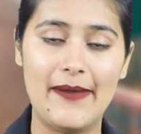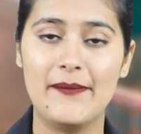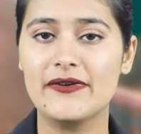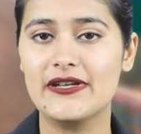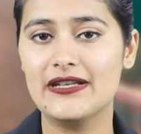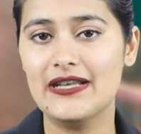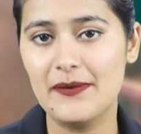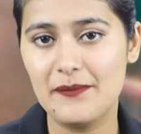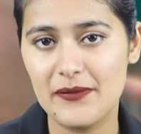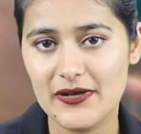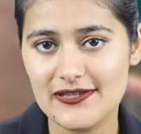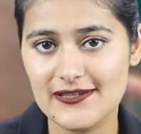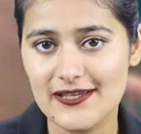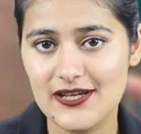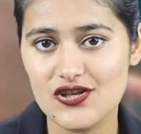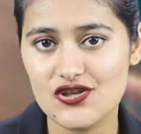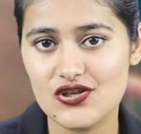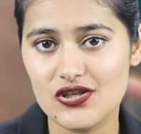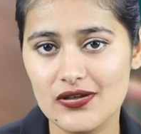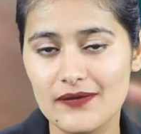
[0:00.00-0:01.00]
capital
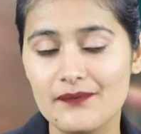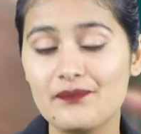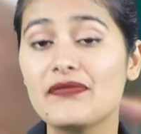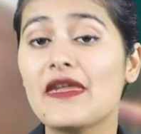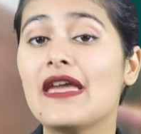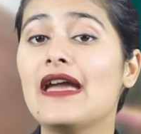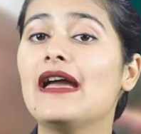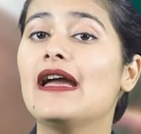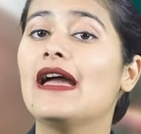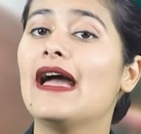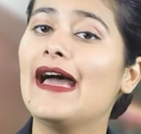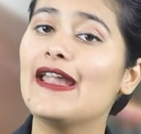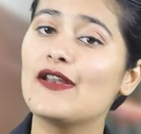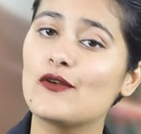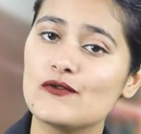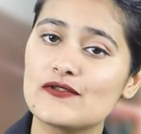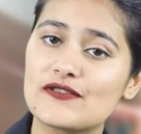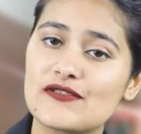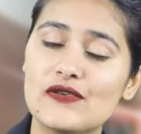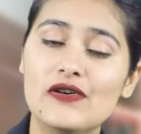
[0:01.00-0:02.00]
appreciation and
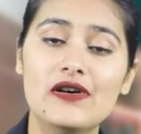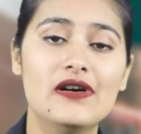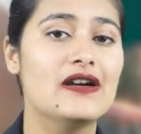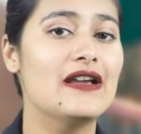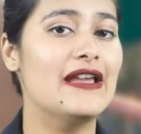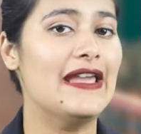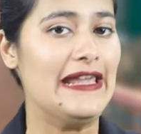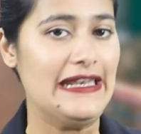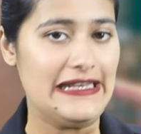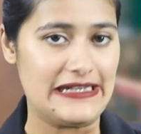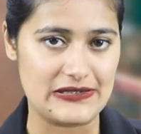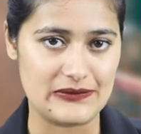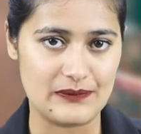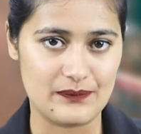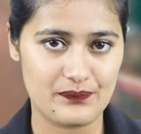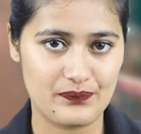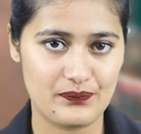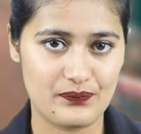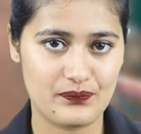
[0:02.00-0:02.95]
also income.